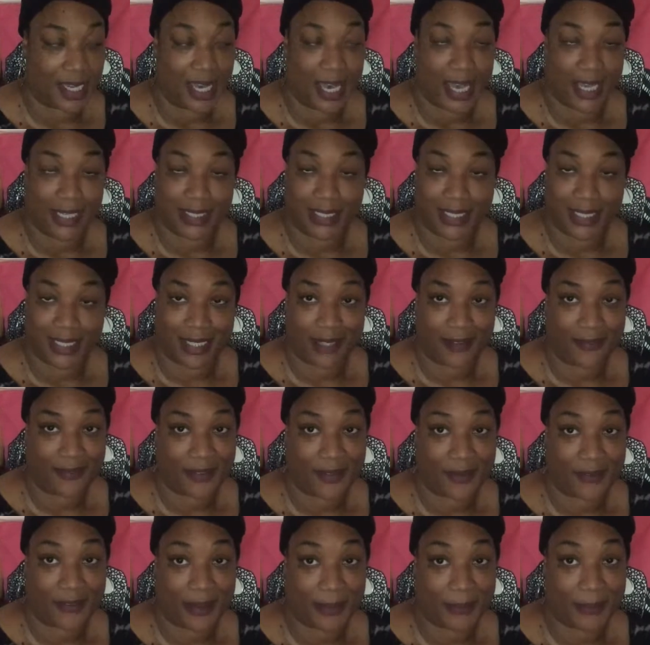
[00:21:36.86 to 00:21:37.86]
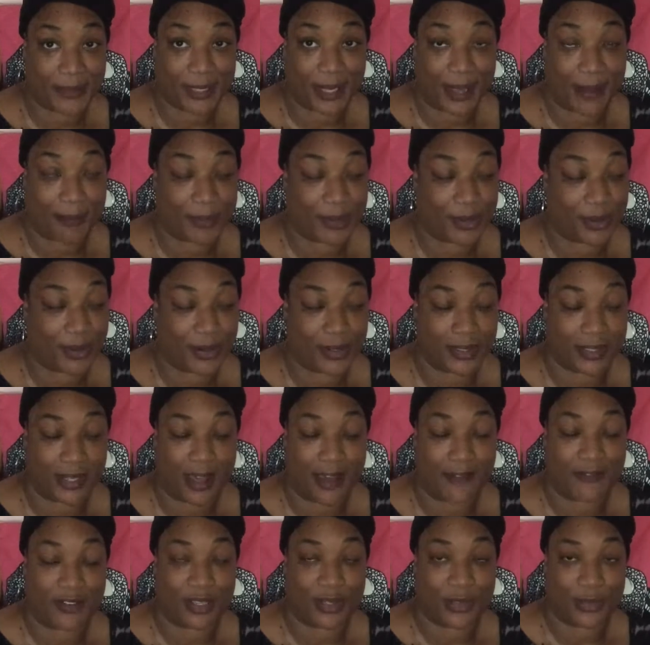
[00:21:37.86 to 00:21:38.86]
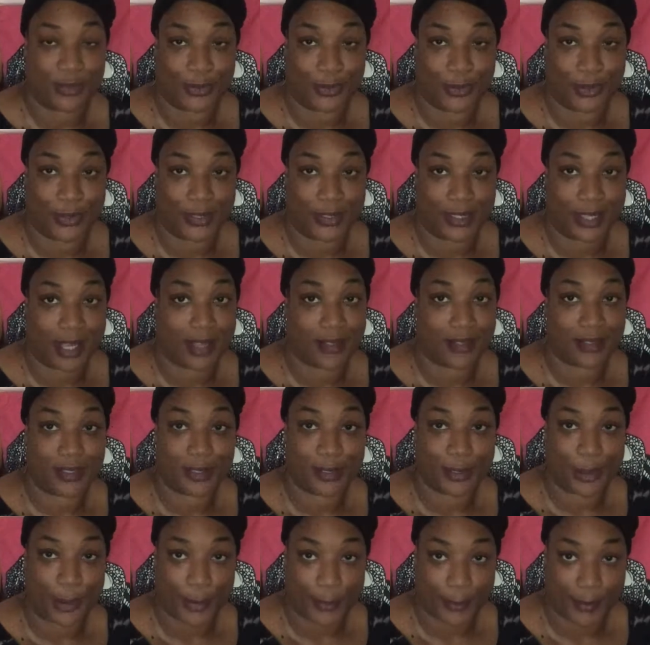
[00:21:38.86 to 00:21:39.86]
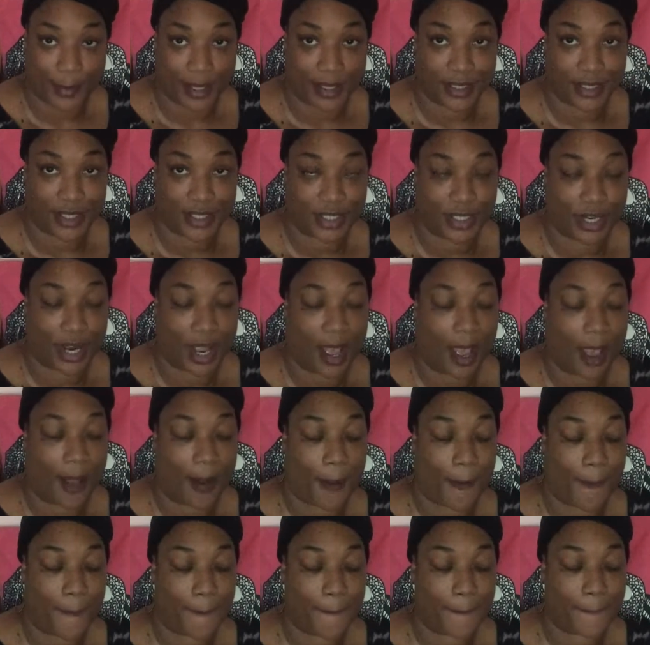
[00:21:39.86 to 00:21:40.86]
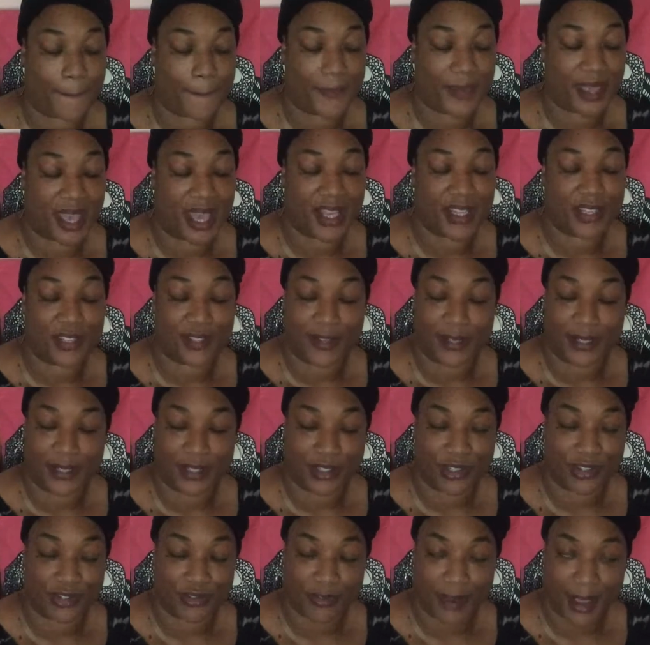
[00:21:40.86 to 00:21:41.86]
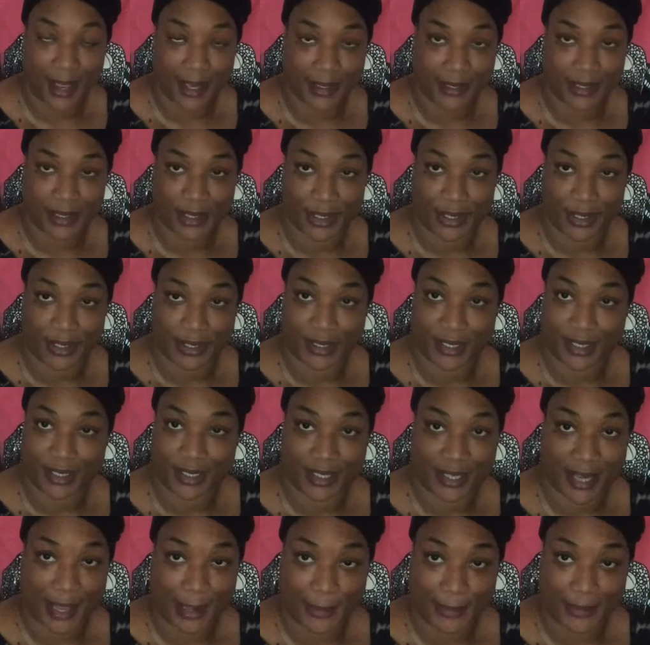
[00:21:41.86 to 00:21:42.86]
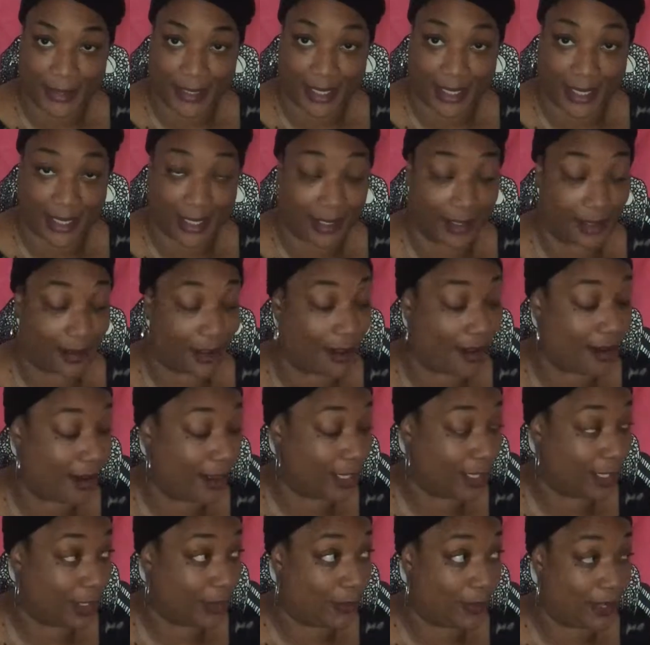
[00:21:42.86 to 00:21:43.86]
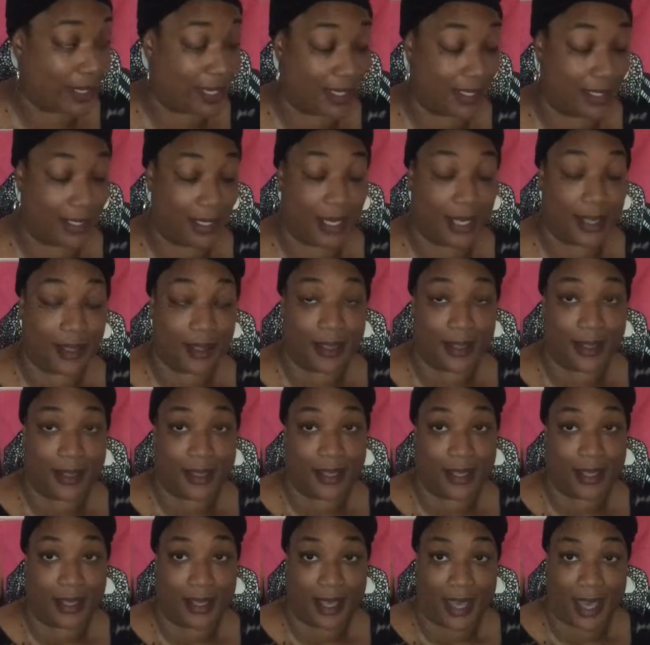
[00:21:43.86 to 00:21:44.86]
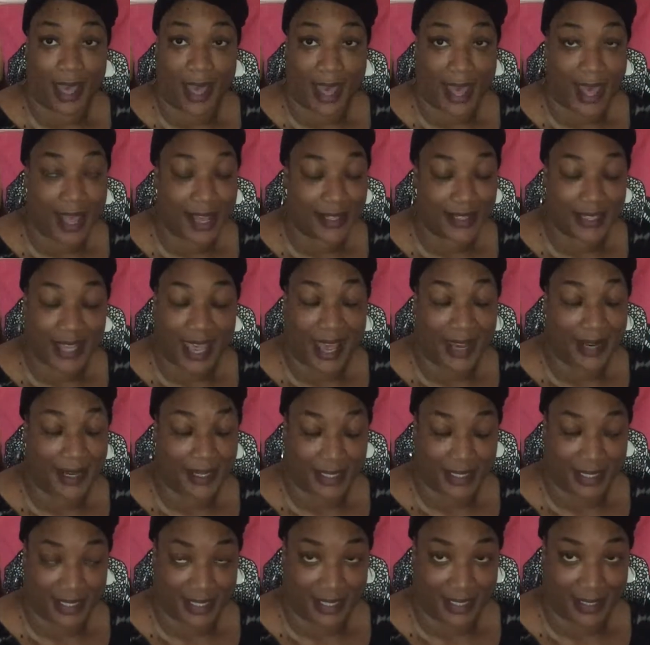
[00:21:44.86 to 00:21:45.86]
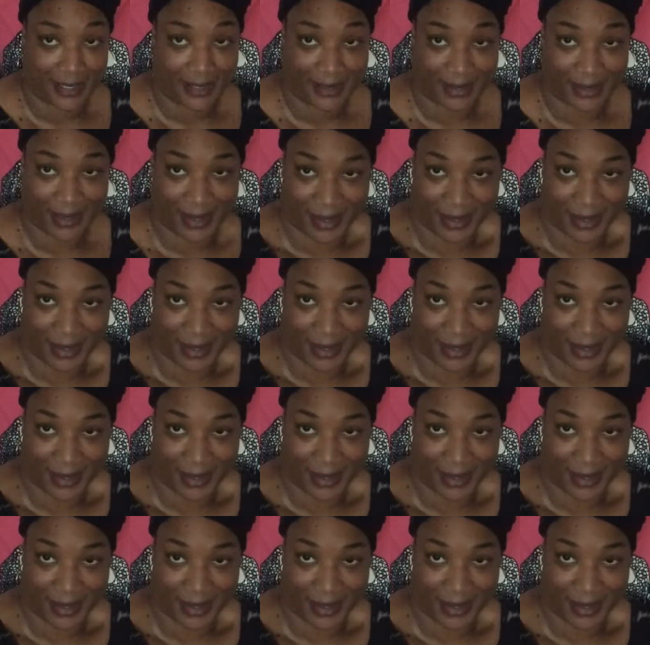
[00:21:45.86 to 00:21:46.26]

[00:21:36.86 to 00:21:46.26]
Actually give the thumbs up because I've endured so much distractions, shouting, arguing and allergies.